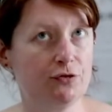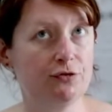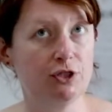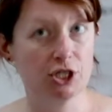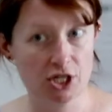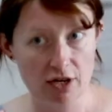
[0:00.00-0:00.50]

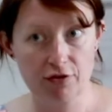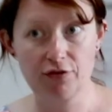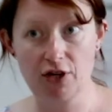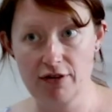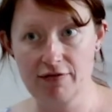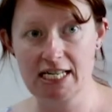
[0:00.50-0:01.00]
just over
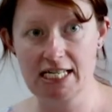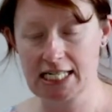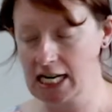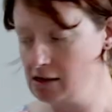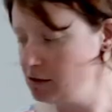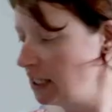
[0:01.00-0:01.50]
5 years
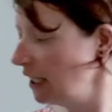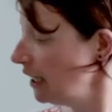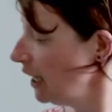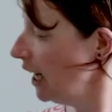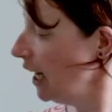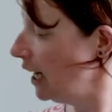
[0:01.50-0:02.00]
now.
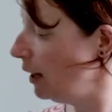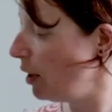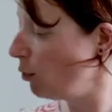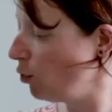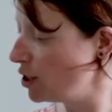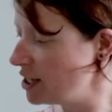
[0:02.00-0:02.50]

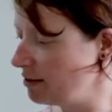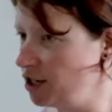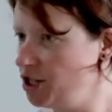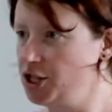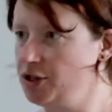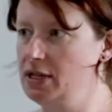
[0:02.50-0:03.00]
And what I'm going
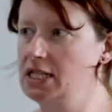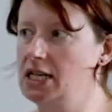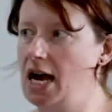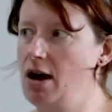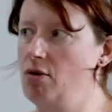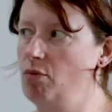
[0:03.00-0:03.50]
to do is
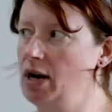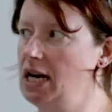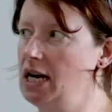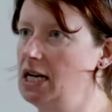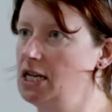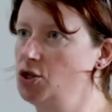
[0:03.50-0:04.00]
we
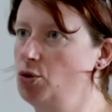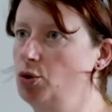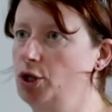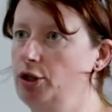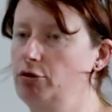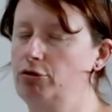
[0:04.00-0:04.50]
talk
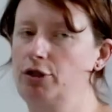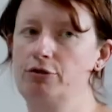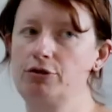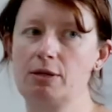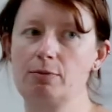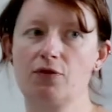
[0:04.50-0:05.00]
you through
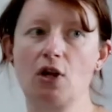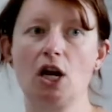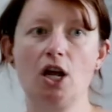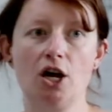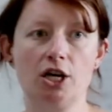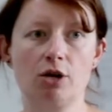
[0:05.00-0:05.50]
some of the
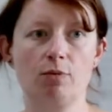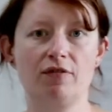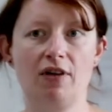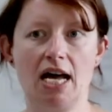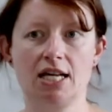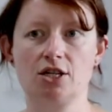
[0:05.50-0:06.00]
learning we've
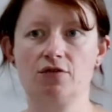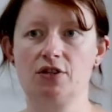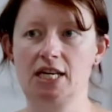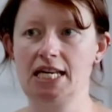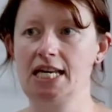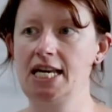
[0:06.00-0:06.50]
had over the
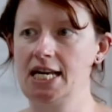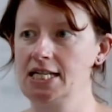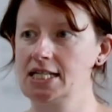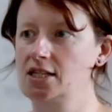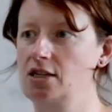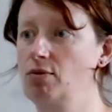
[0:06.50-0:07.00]
years.
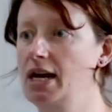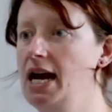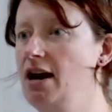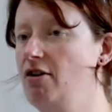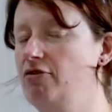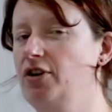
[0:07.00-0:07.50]
So we
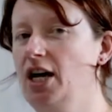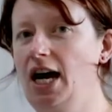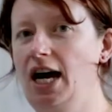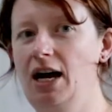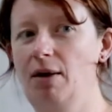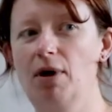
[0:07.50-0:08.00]
have
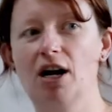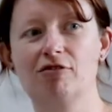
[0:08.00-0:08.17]
a